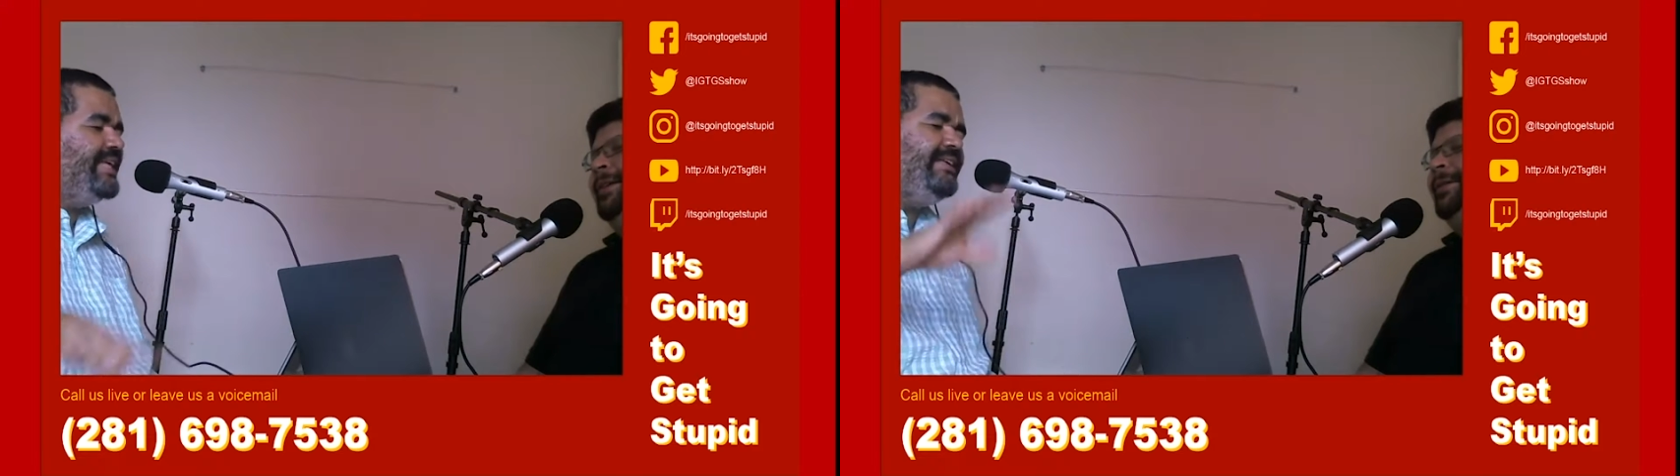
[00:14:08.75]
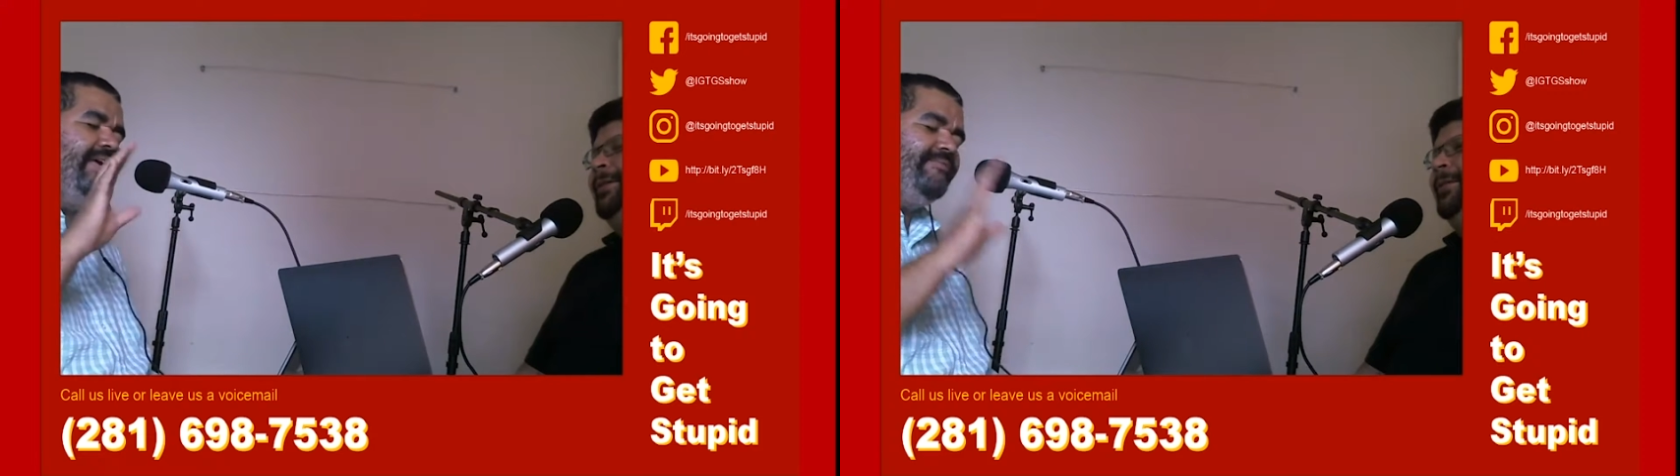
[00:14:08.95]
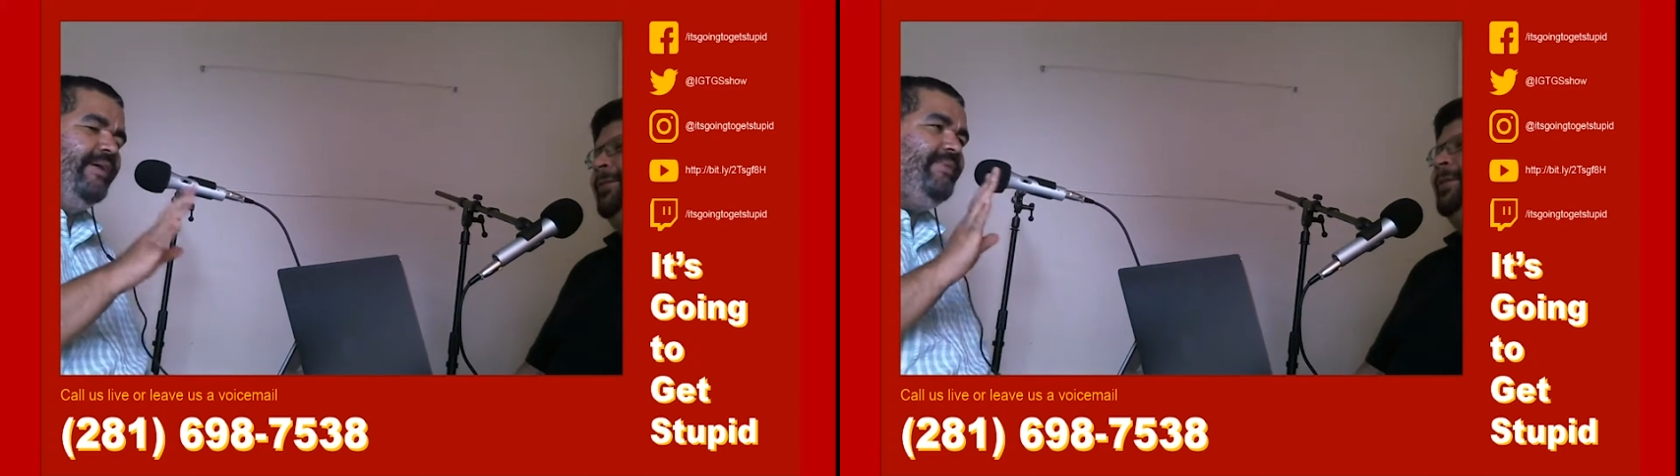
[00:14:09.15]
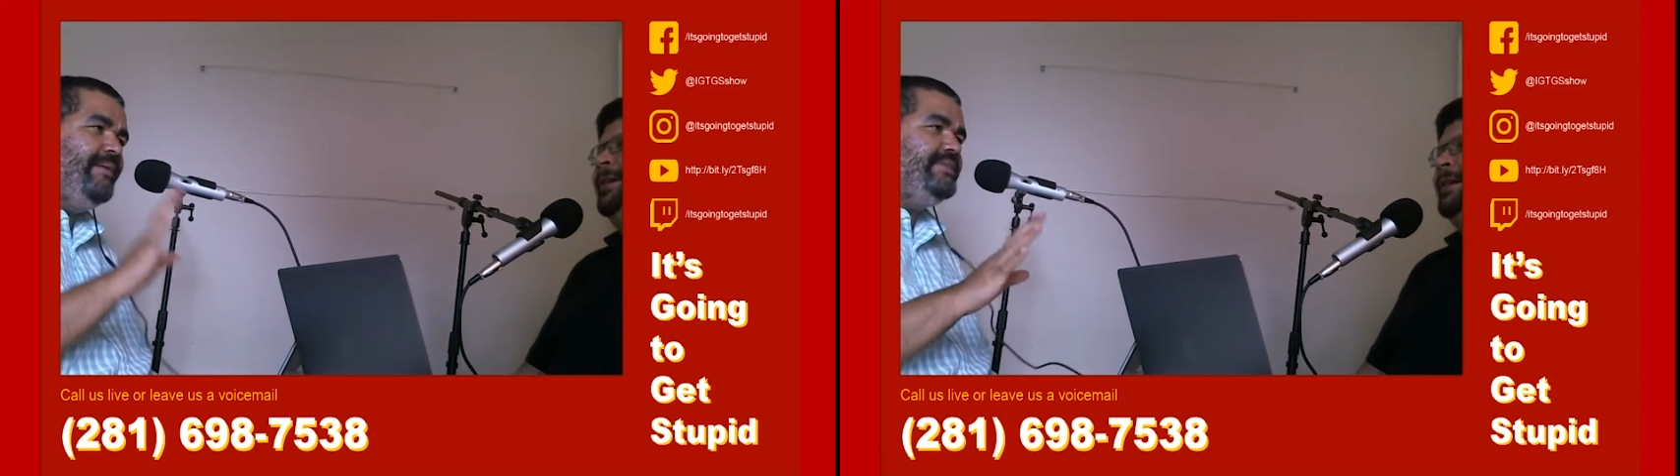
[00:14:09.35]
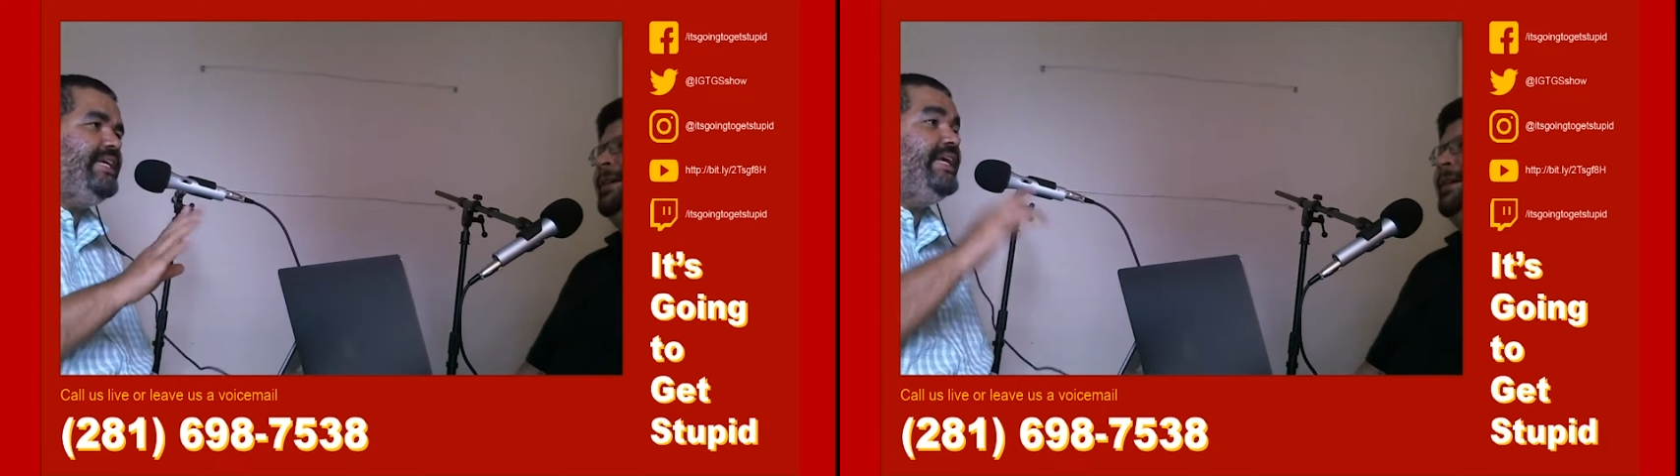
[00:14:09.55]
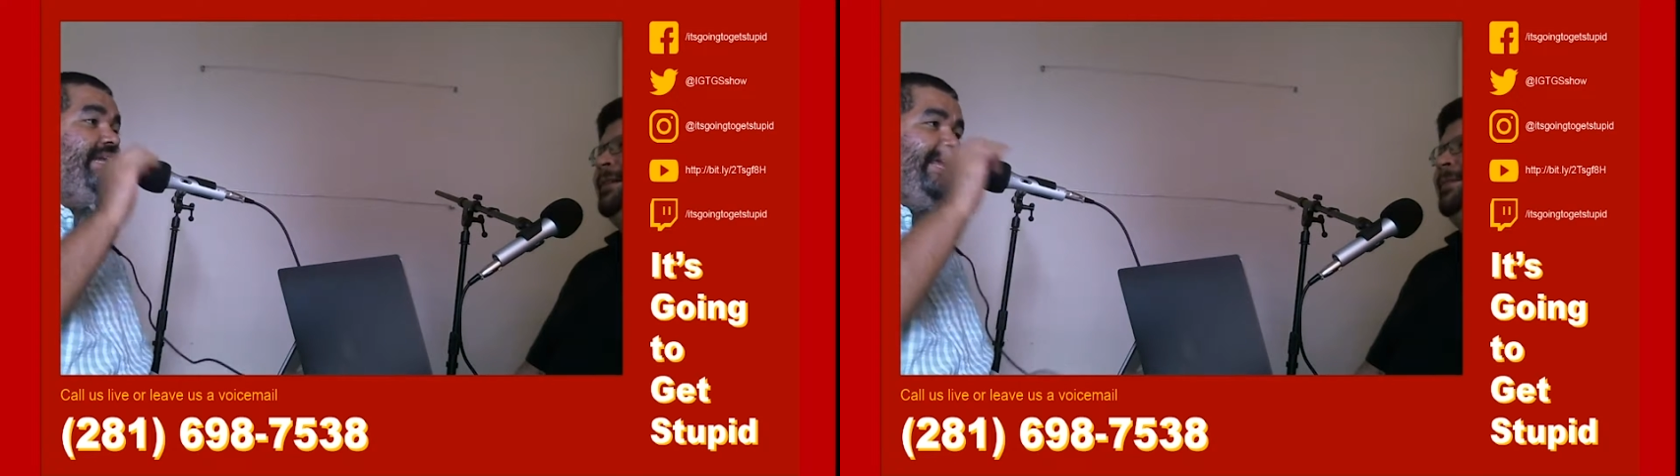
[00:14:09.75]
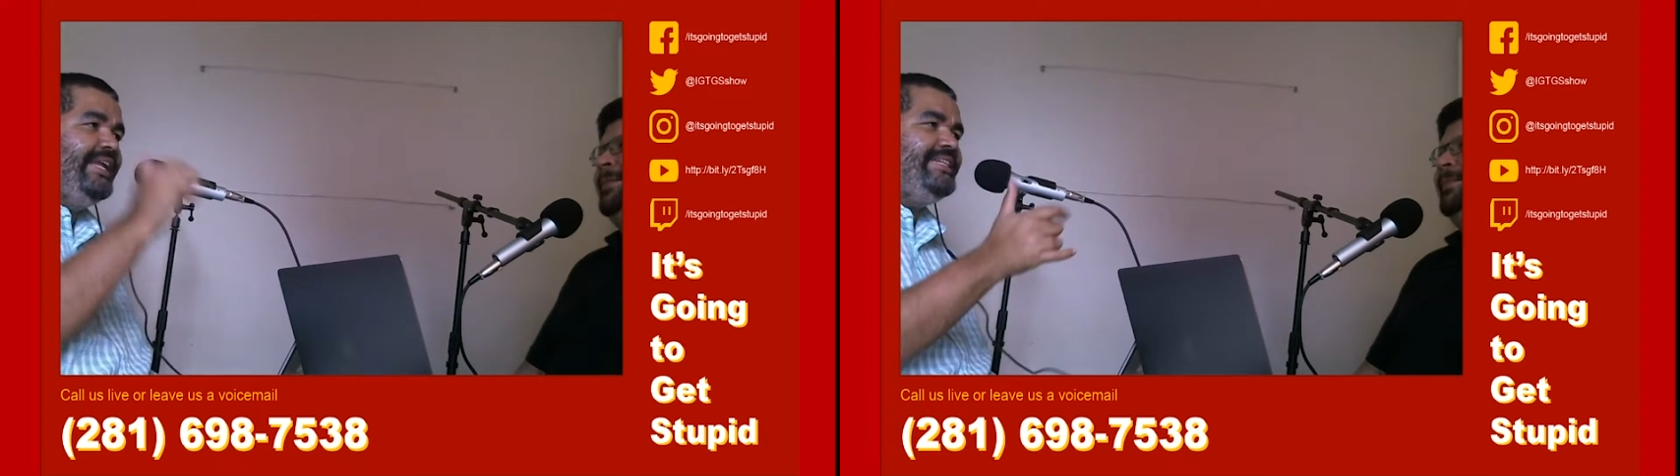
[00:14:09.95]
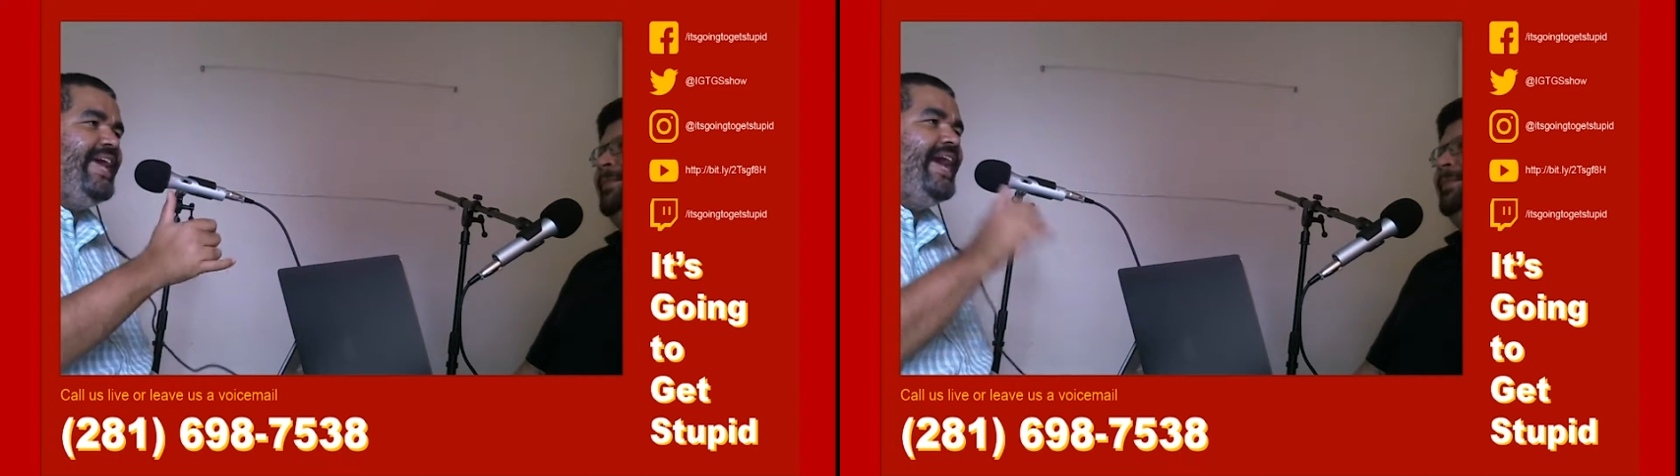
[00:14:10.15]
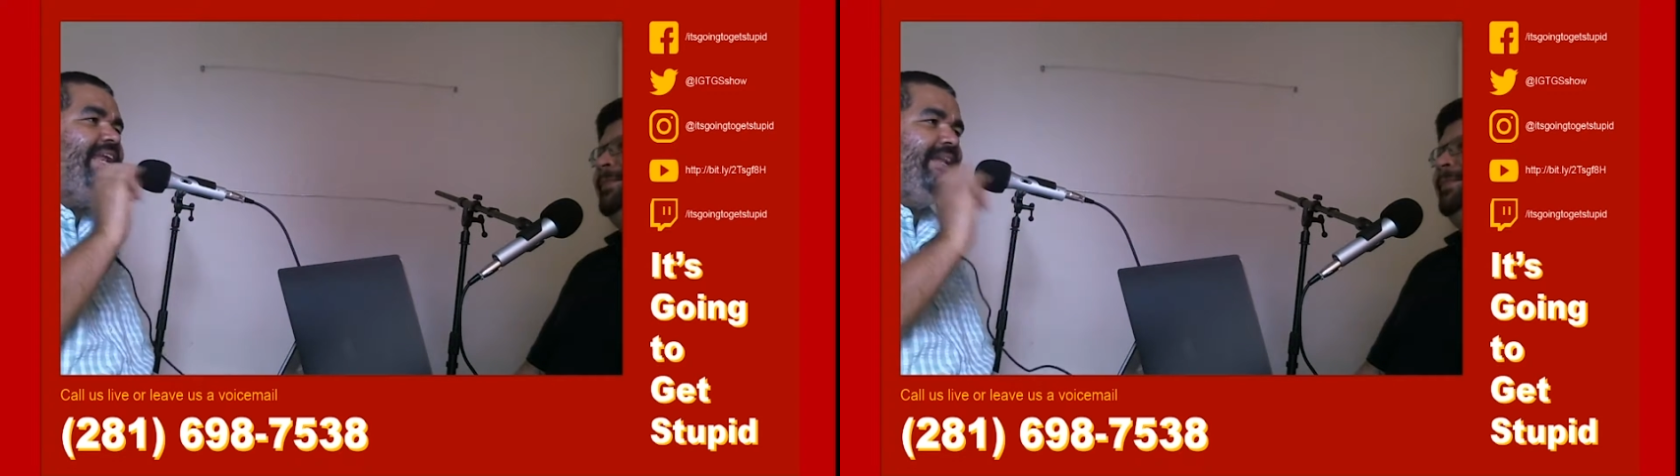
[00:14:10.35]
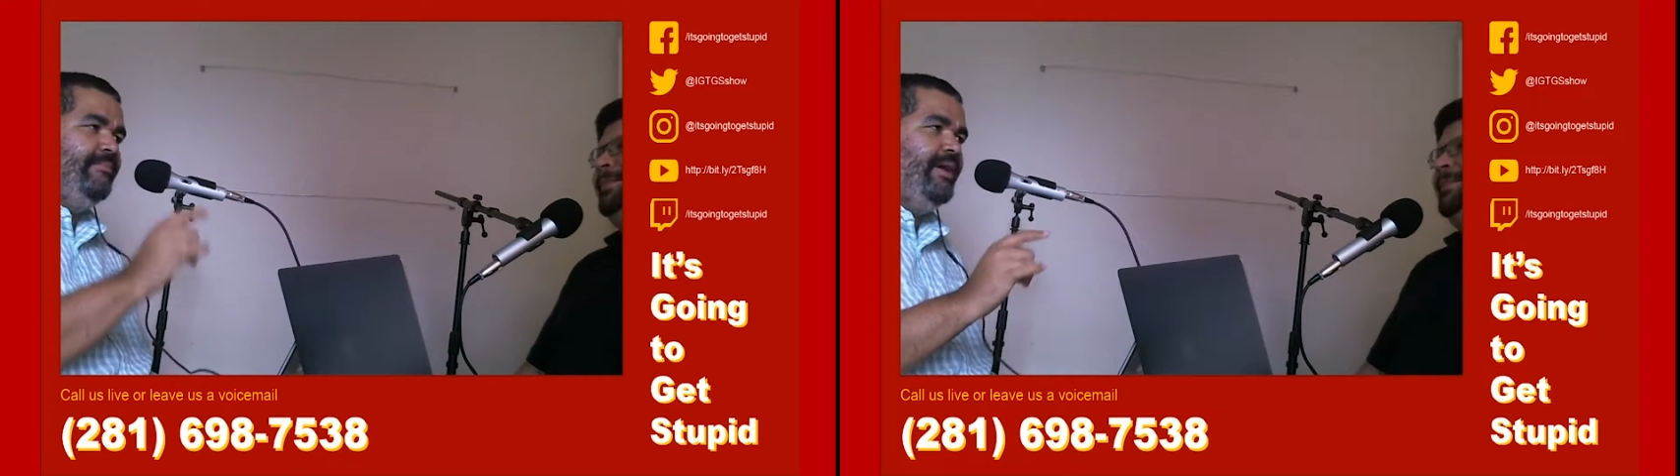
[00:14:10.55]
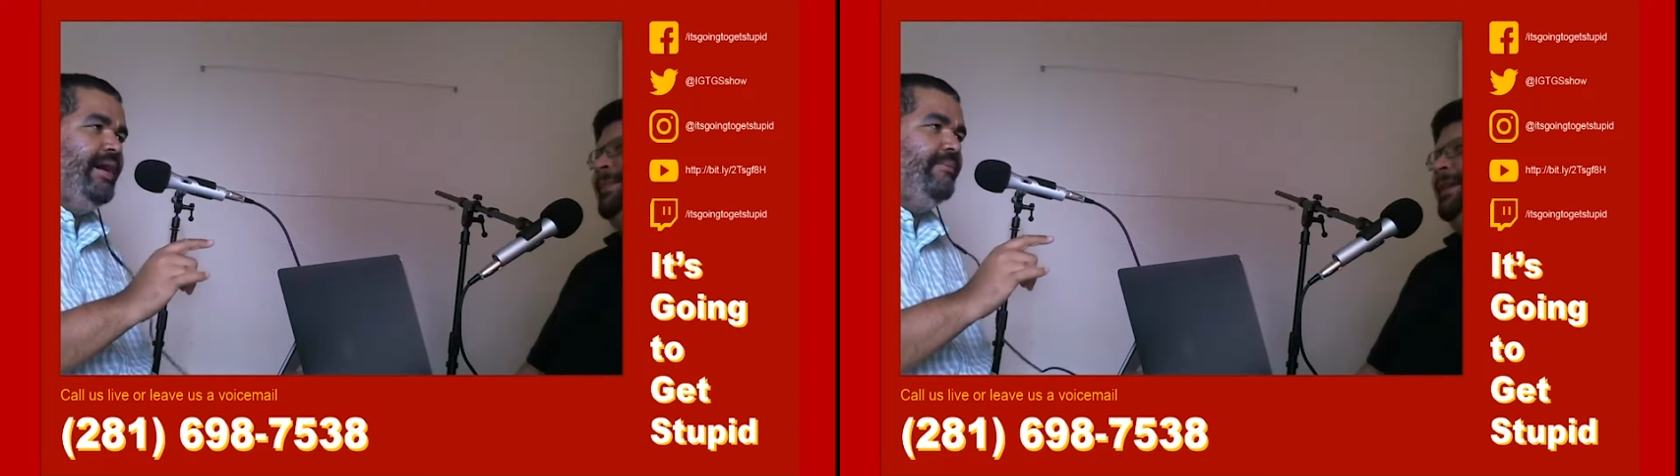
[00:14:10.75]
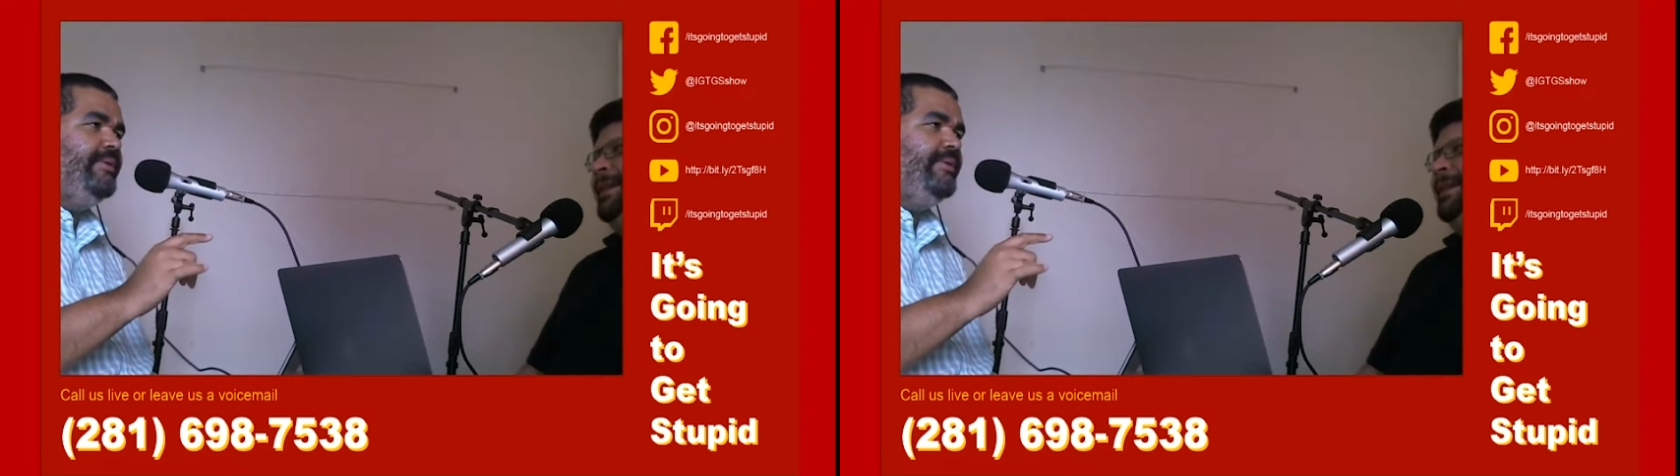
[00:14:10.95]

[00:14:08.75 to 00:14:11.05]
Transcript: If I'm not mistaken, he had a dad and a mom.